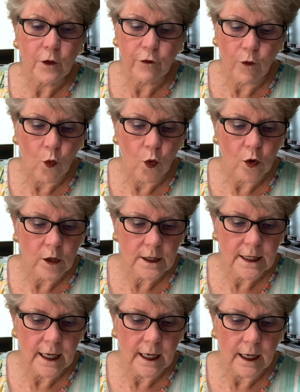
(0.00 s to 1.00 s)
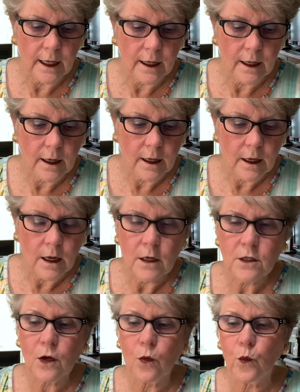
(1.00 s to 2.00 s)
4:10.
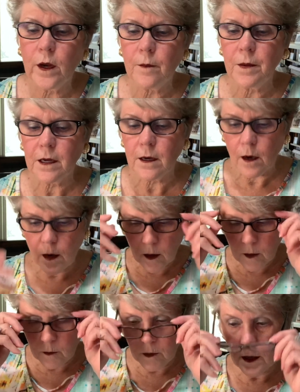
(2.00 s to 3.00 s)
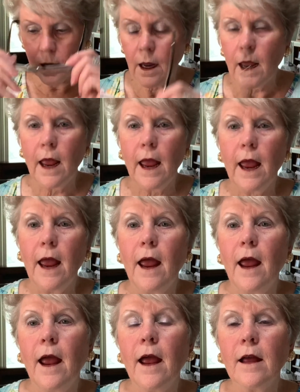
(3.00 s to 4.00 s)
So we become
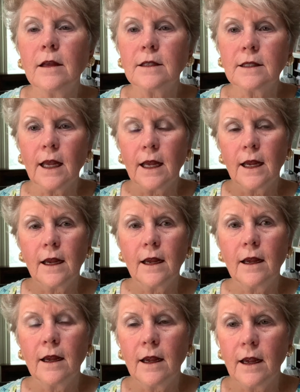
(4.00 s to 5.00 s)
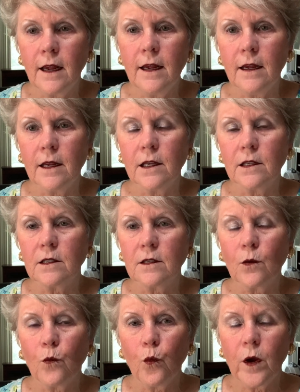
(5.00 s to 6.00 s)
as he is,
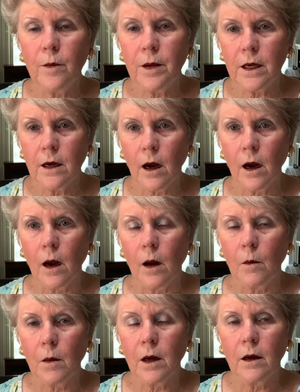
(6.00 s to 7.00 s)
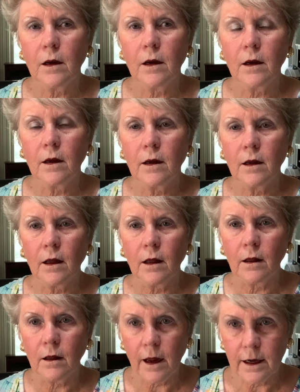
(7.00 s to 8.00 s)
we become
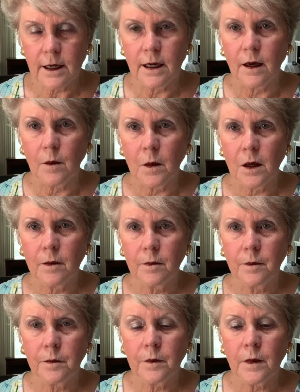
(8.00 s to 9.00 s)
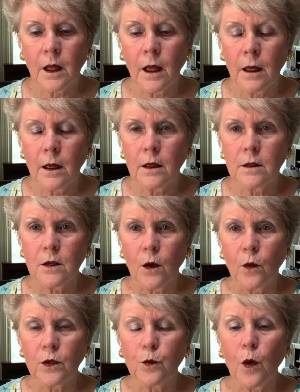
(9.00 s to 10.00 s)
like him.
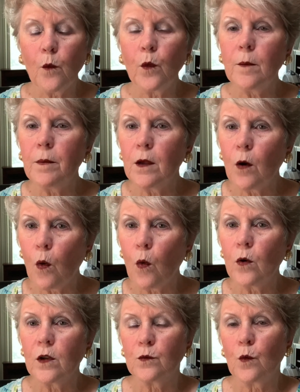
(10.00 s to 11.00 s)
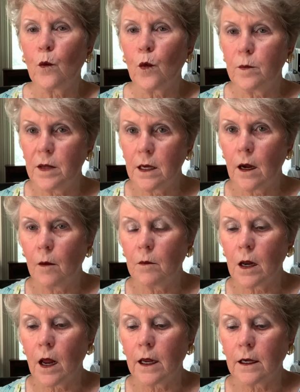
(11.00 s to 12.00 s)
So it's what we behold is what we
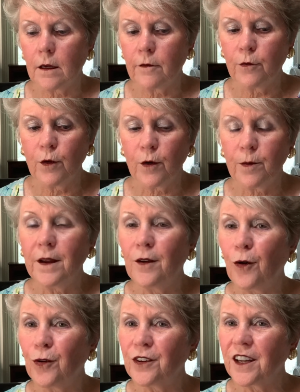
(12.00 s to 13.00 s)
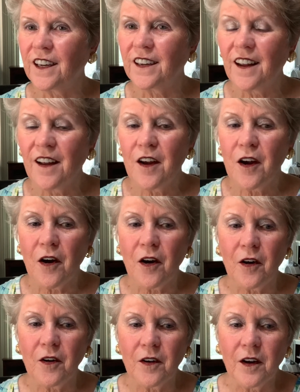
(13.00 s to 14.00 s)
become like. If we're beholding
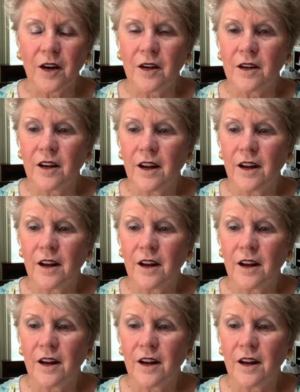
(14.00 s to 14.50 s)
our